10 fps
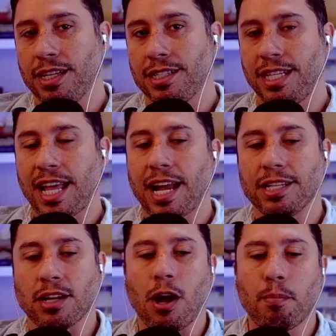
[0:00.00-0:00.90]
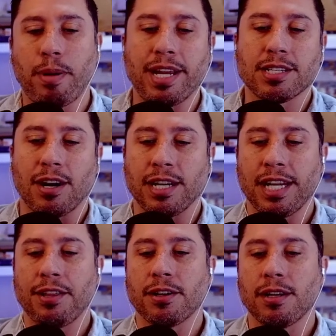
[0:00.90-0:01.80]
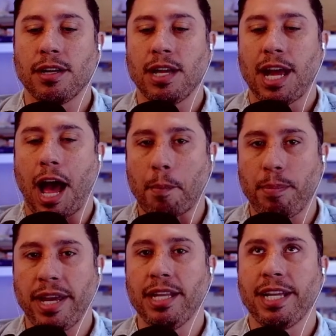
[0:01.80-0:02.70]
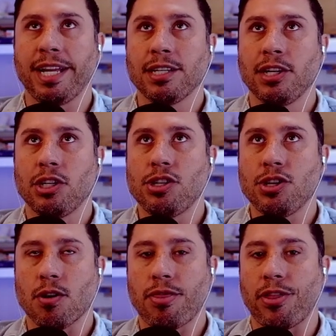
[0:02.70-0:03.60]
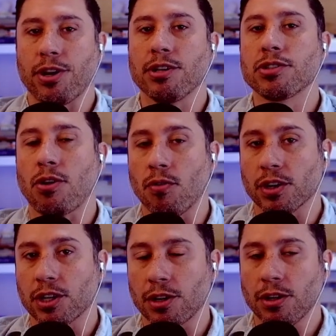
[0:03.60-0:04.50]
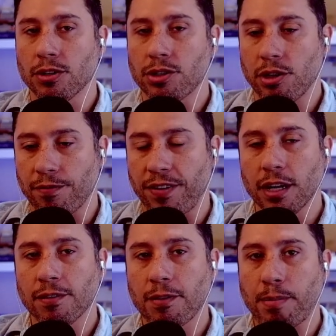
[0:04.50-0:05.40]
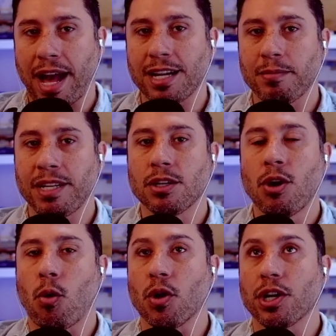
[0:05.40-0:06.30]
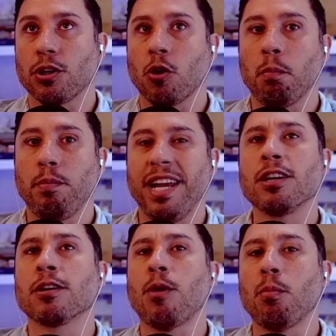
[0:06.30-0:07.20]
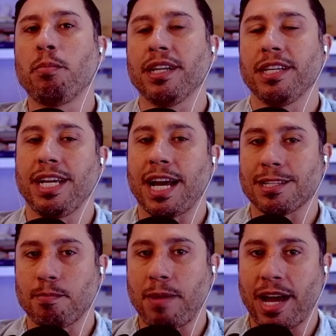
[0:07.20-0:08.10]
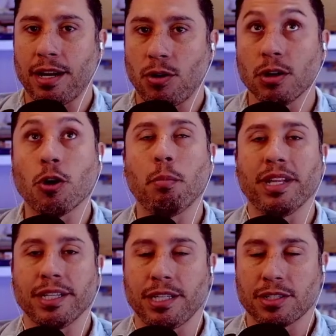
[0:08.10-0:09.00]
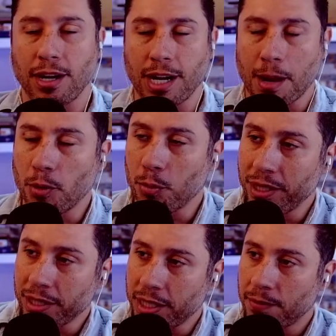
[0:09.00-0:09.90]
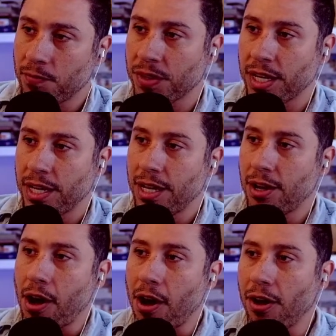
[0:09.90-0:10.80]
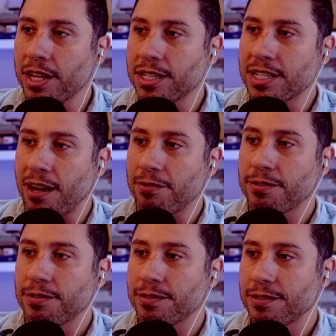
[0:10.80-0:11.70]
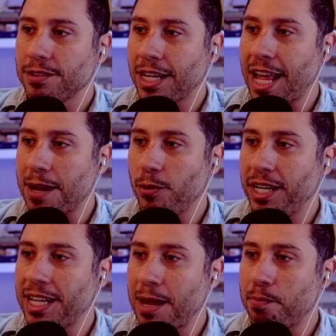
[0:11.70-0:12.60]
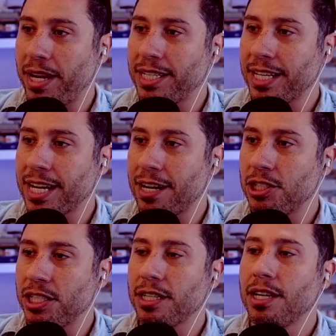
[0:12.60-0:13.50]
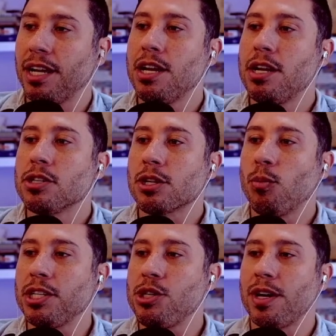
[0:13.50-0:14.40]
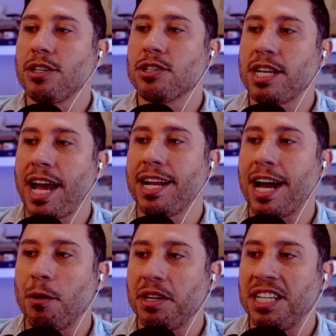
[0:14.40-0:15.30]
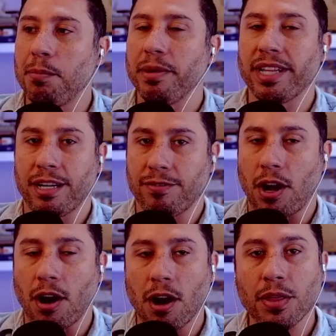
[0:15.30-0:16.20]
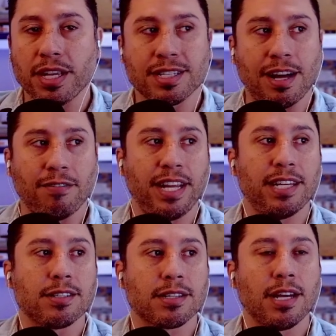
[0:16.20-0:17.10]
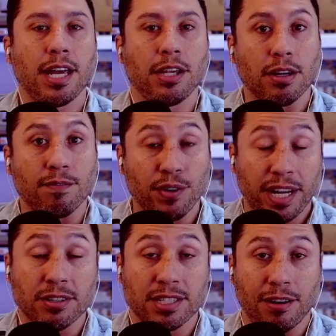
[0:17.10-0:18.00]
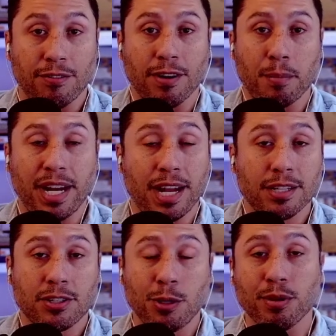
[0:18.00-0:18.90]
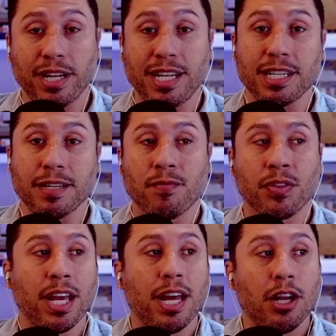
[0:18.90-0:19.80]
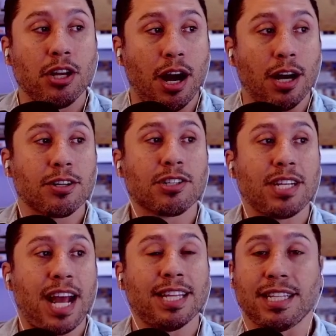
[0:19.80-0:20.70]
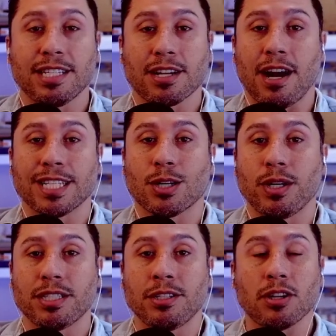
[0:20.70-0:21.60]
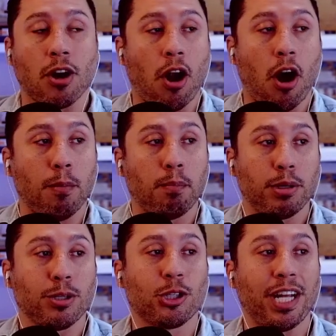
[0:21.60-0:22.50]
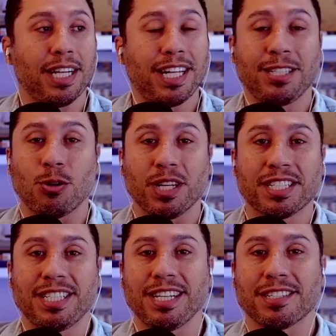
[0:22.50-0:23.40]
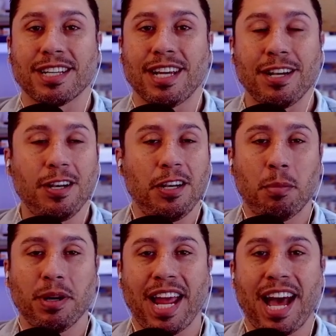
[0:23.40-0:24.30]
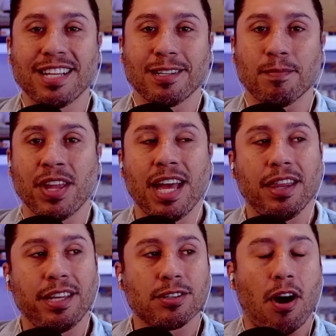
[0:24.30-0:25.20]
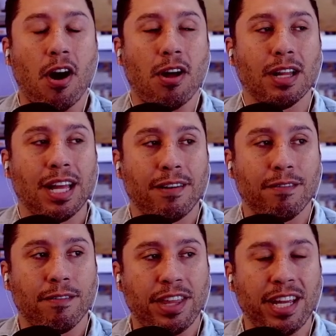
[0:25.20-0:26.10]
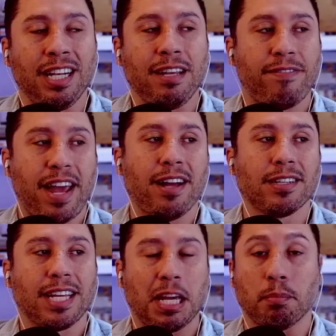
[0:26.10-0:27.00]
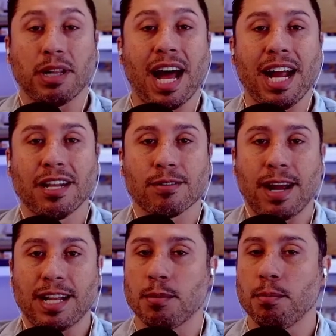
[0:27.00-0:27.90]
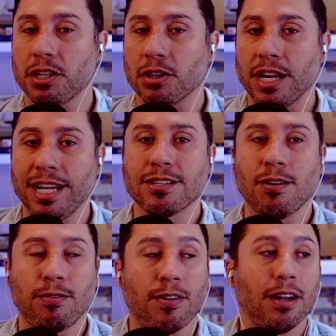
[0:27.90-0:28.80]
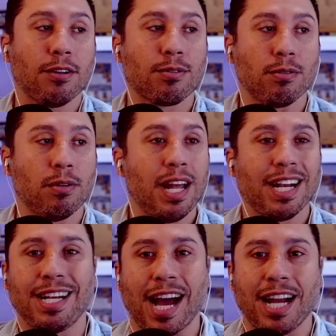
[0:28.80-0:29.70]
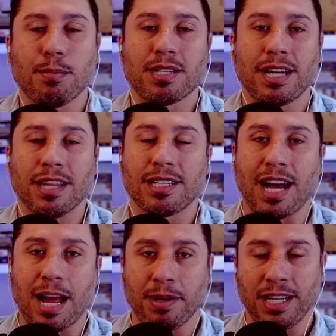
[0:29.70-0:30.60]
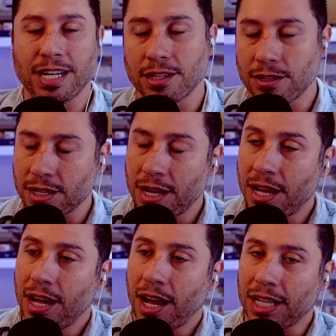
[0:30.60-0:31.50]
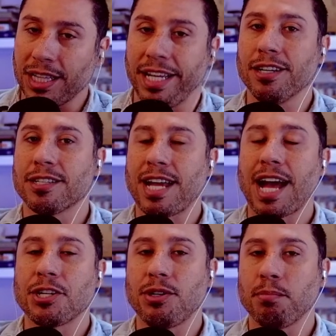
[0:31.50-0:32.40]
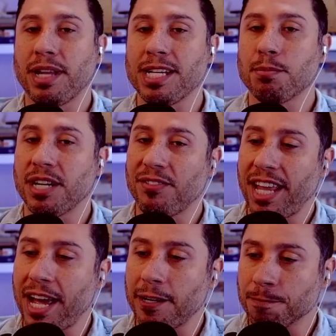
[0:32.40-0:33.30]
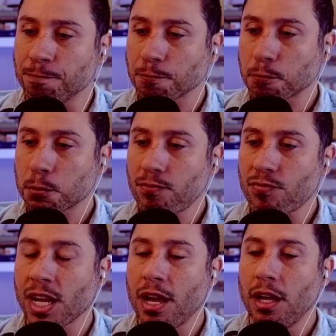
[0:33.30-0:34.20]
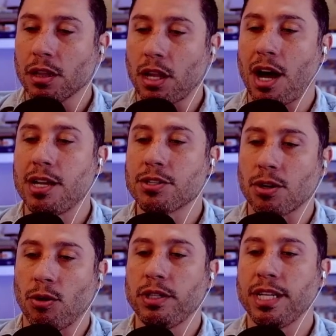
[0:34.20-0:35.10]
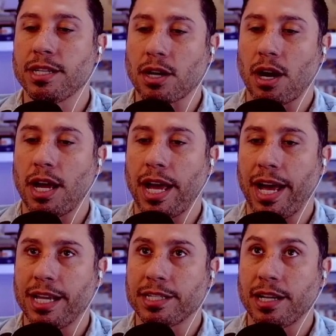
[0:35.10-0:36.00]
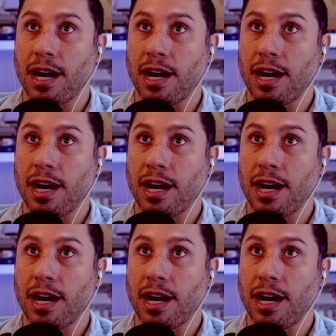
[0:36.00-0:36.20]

See that? It's all based on either appealing to your thirst over girls, your fear of abandonment, or your inner mobility as a man. Or nobility, sorry, not mobility. All this stuff. Look at that. We need that big dick energy. So once you understand how manipulative all this stuff is, you can free yourself from it, and it's super easy. Understand that these consequences are all bullshit. They don't exist. Nobody has them. These are all thinly veiled, implied threats, but there is no follow through 90% of the time, unless there's a legal statute in place. But even then, laws are only as